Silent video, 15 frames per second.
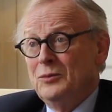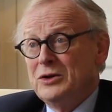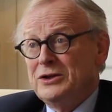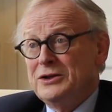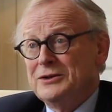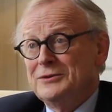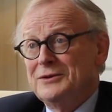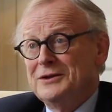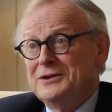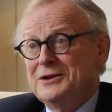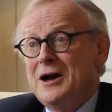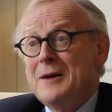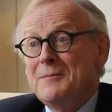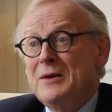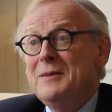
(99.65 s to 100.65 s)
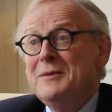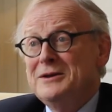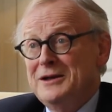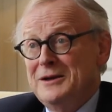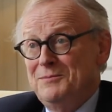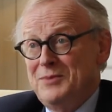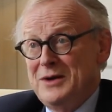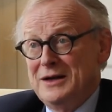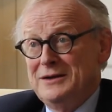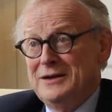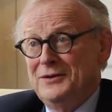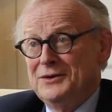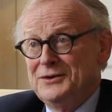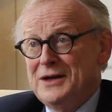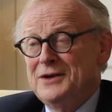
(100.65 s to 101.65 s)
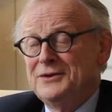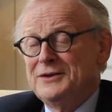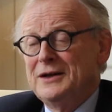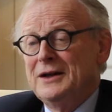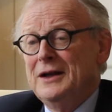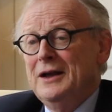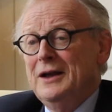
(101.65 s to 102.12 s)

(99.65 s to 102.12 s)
which is the time-limited bit, in the sense that